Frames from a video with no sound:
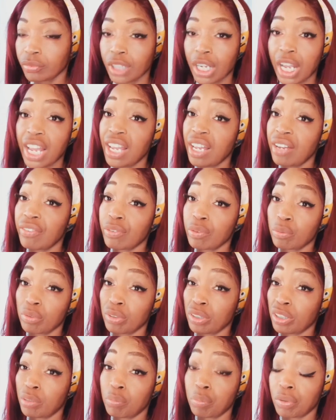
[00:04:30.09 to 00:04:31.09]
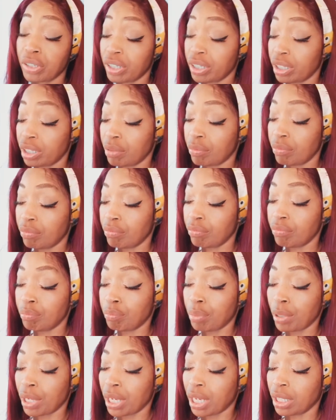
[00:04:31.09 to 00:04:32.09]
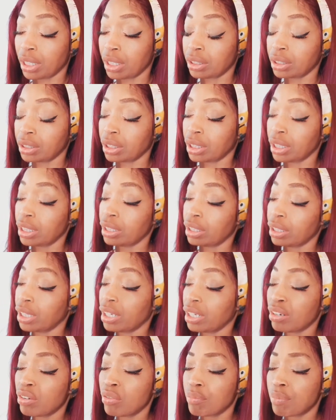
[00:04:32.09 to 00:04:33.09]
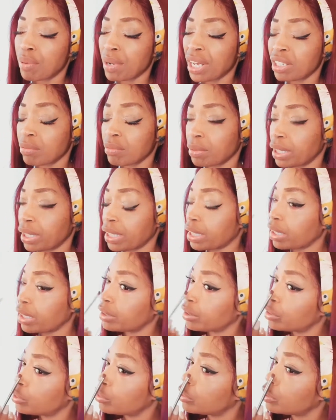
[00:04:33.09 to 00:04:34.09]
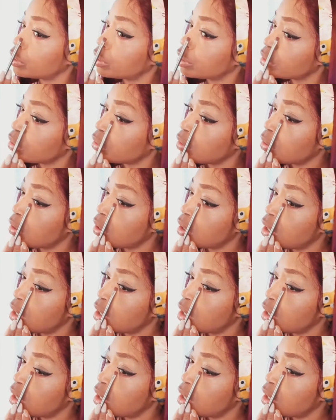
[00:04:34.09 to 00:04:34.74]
haven't really bought any palettes lately. I don't buy them like I used to.